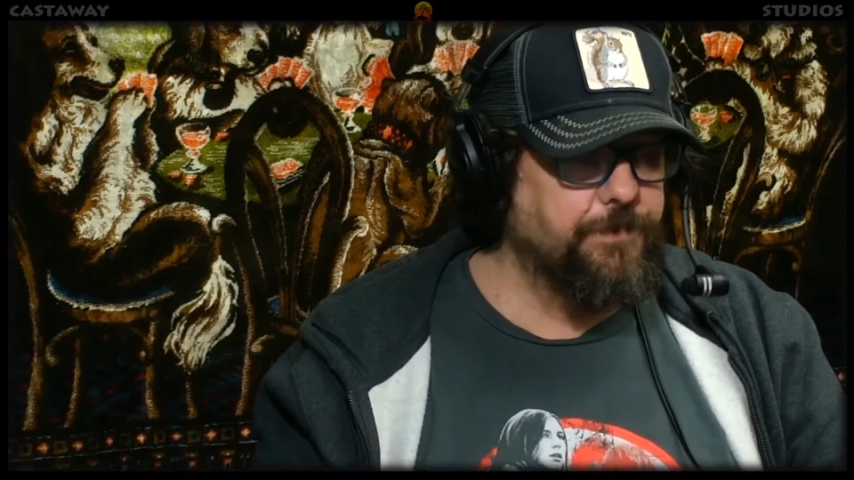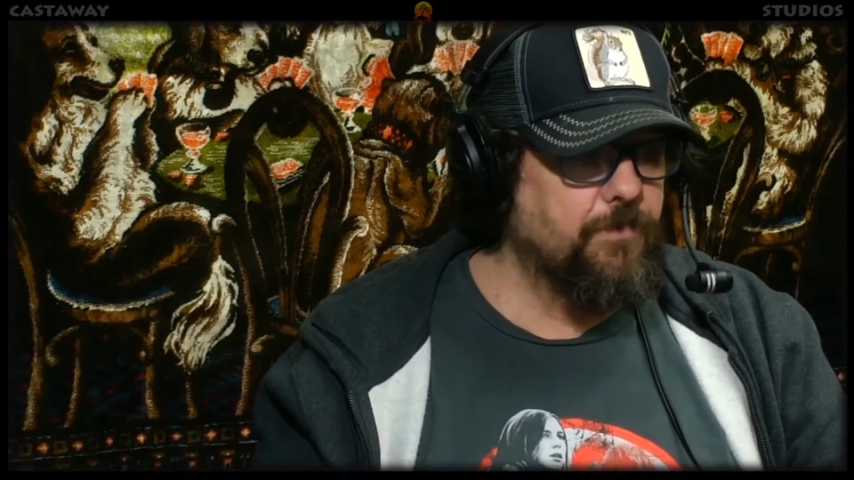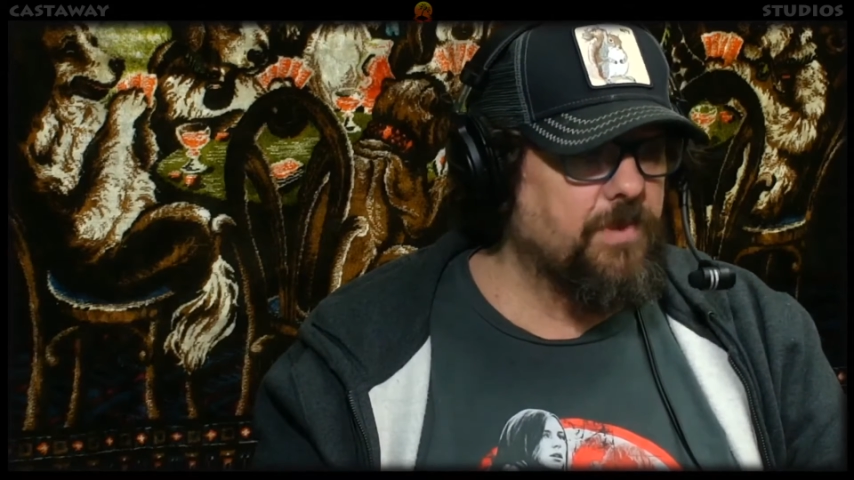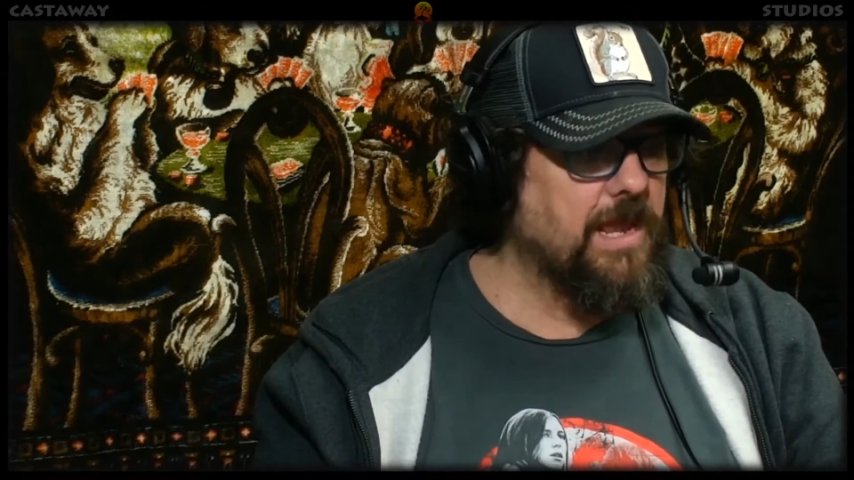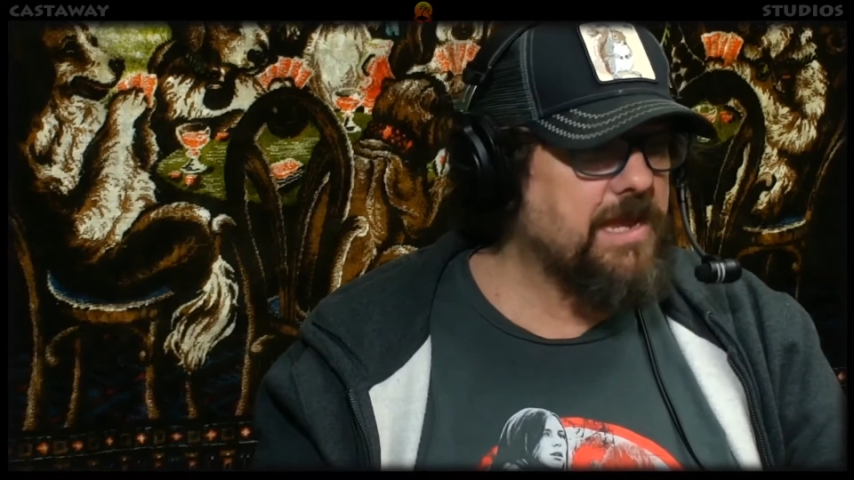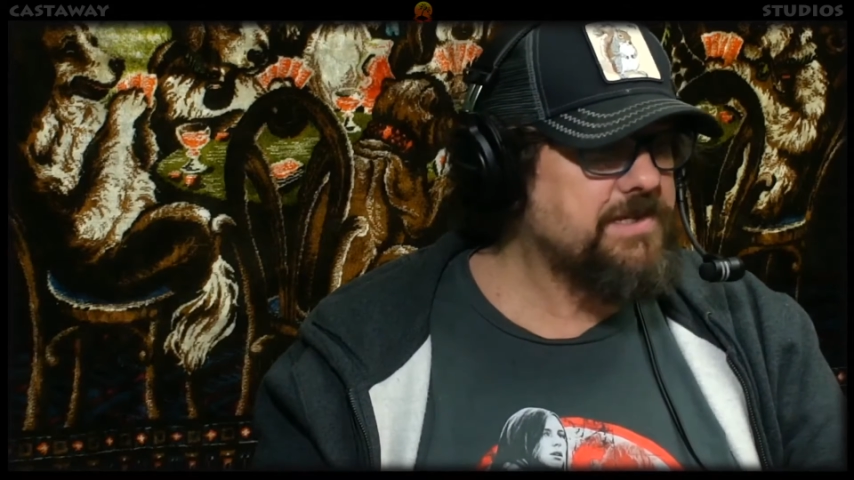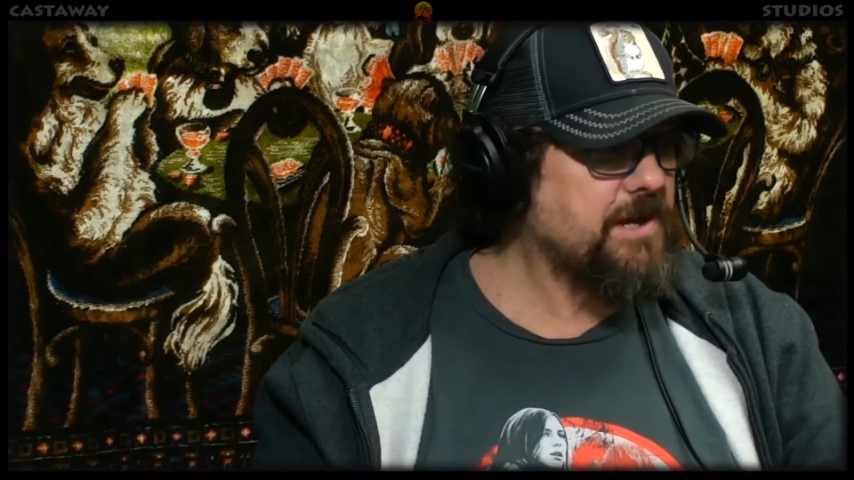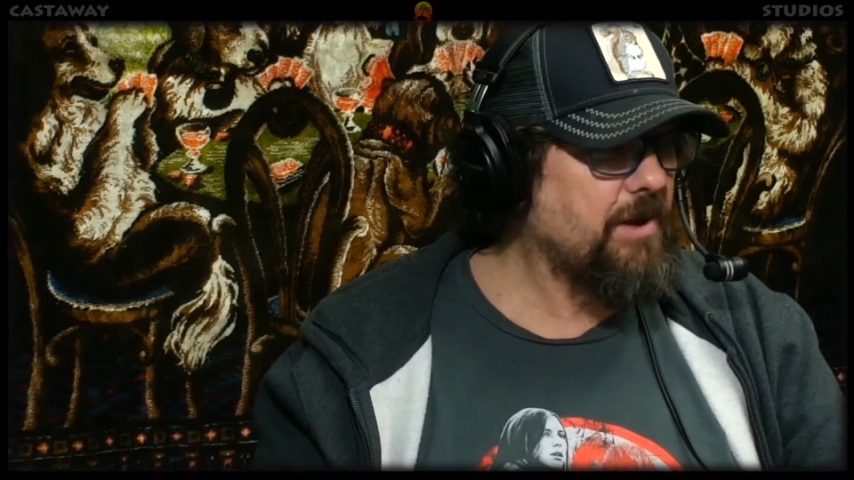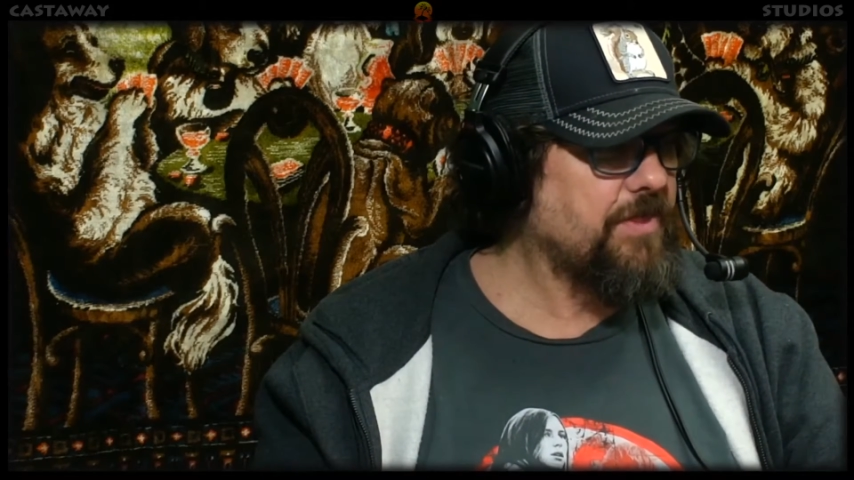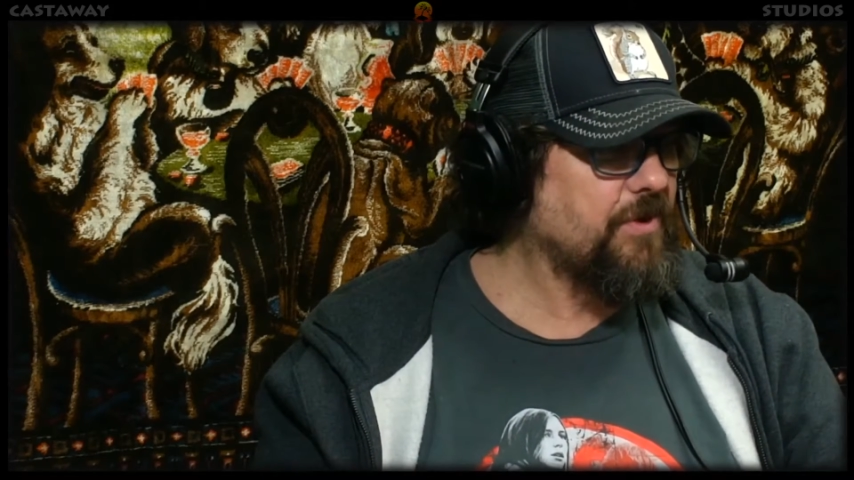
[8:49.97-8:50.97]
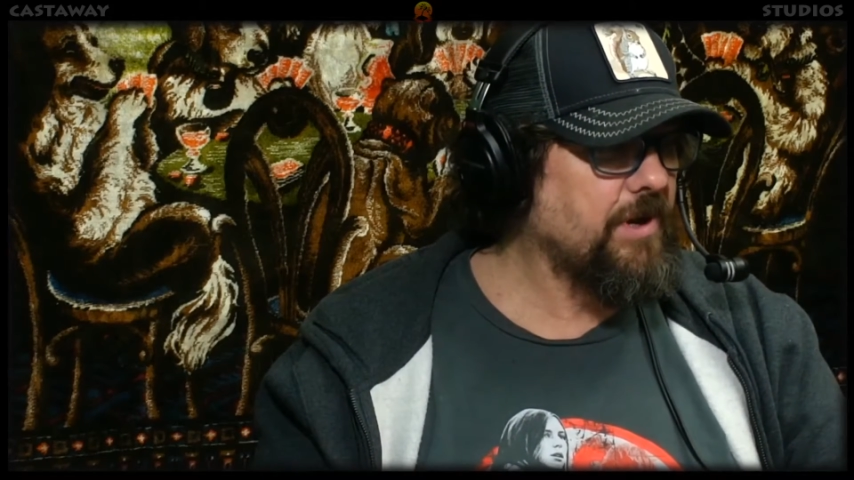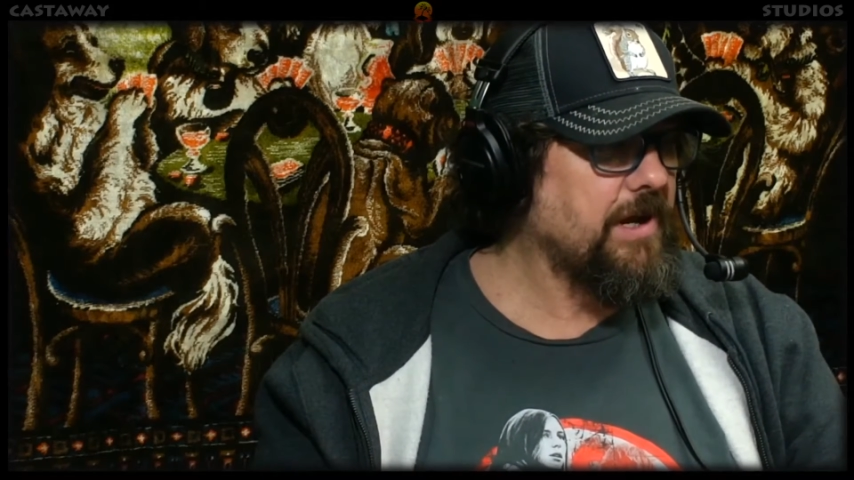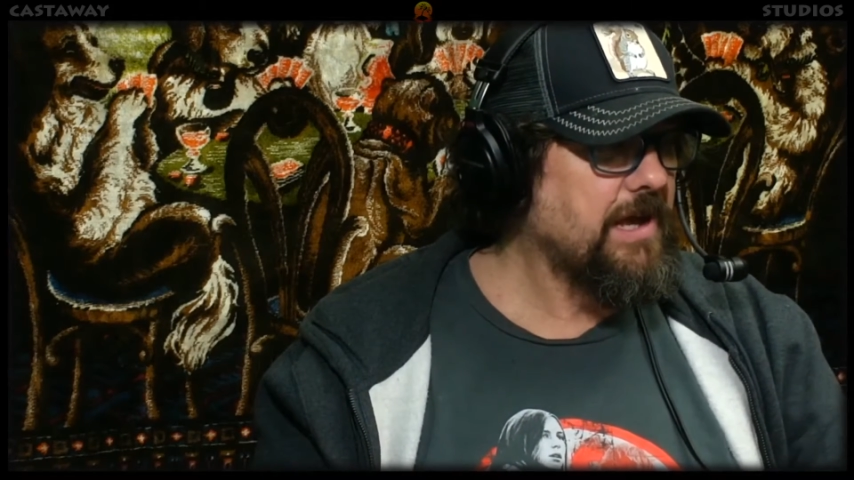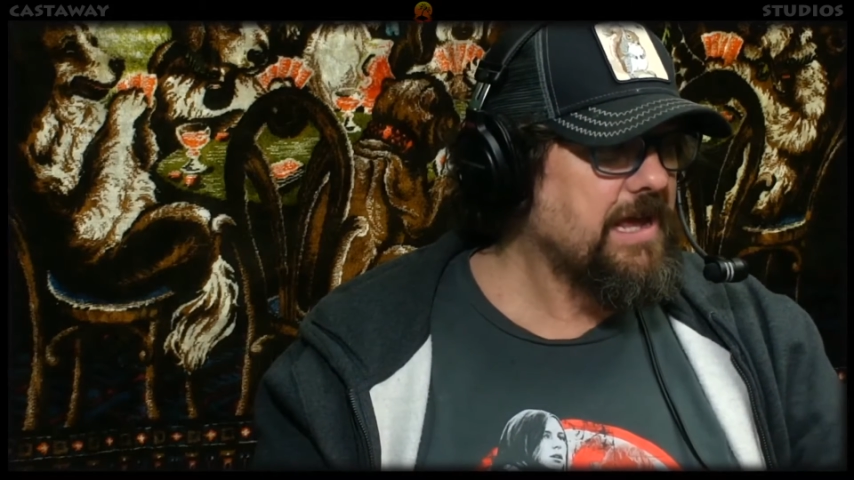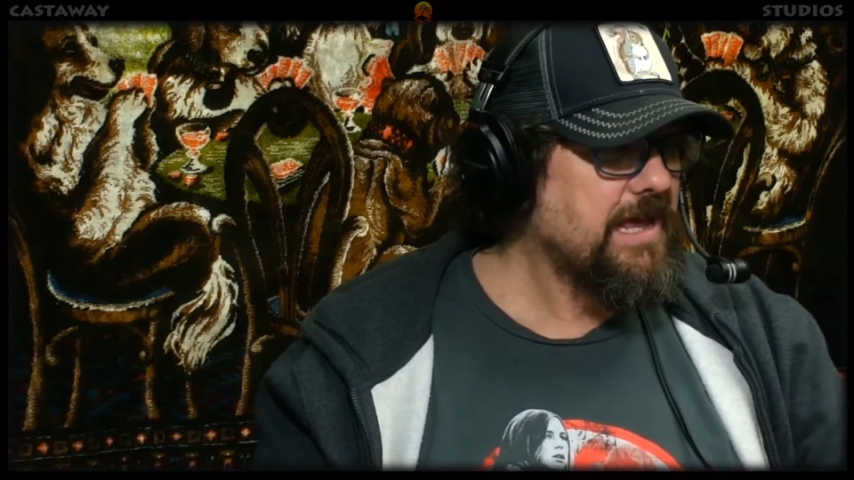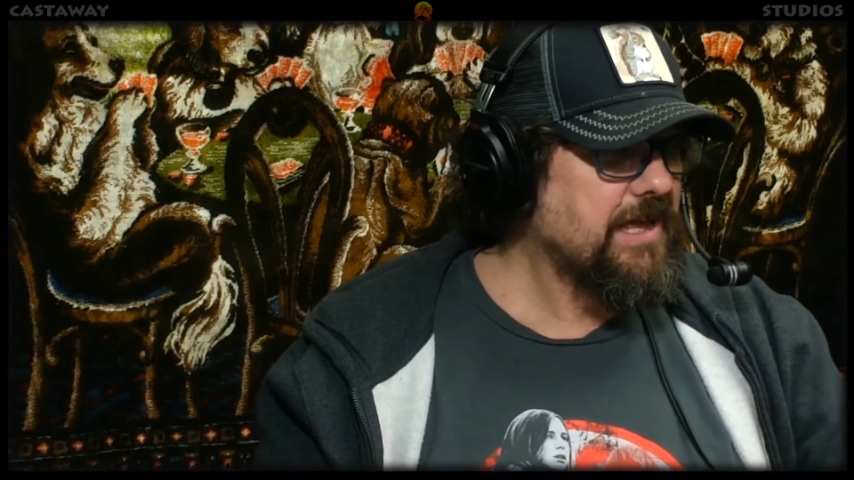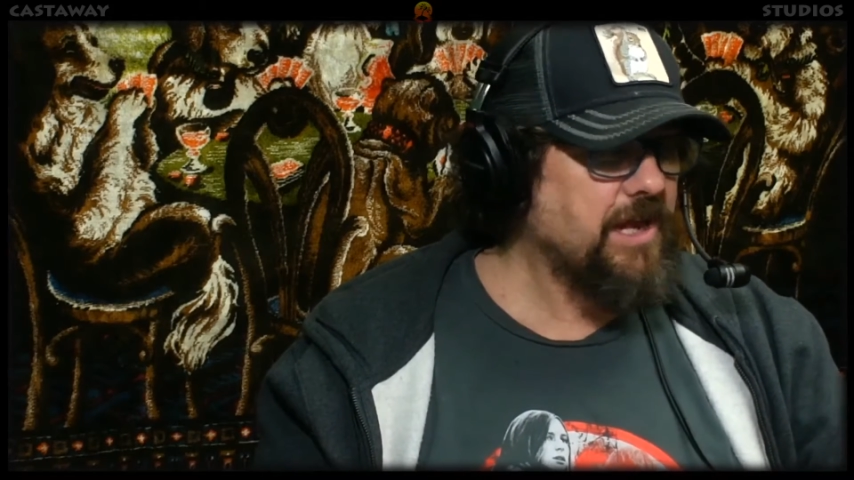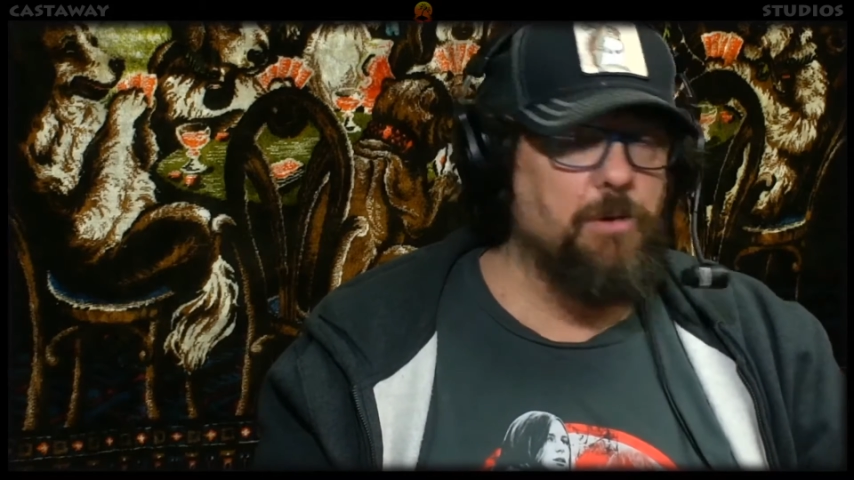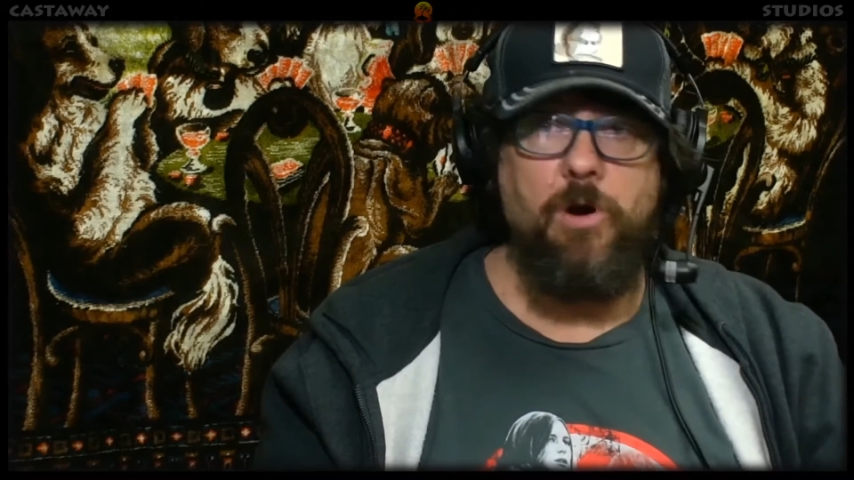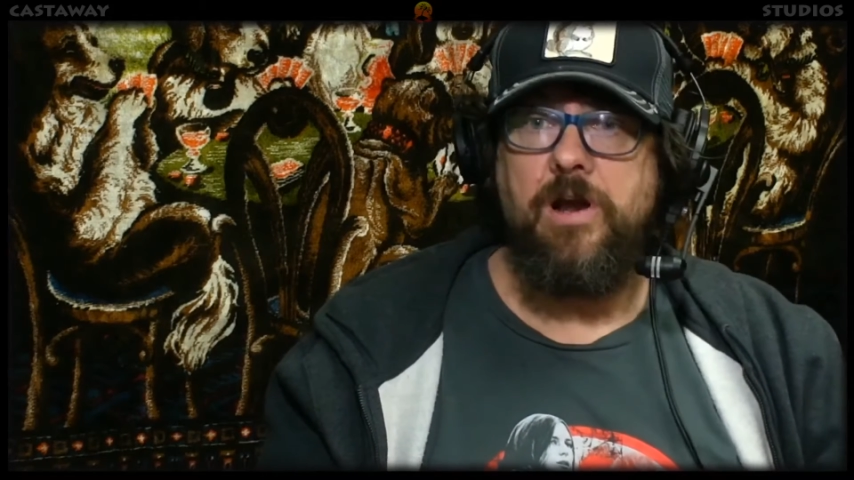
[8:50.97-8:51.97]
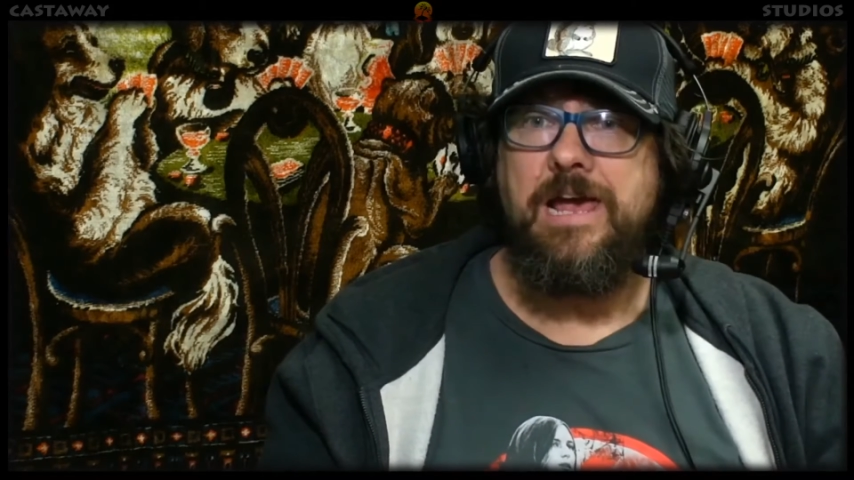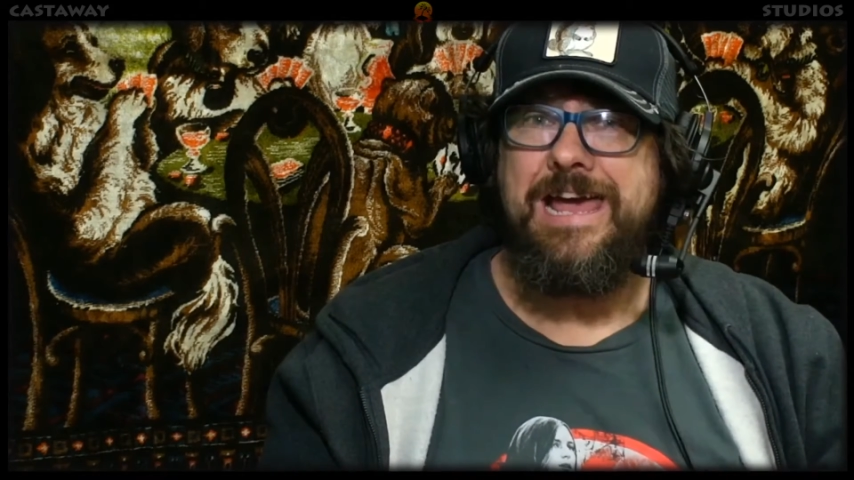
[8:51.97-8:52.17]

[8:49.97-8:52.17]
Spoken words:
and so I thought, you know what,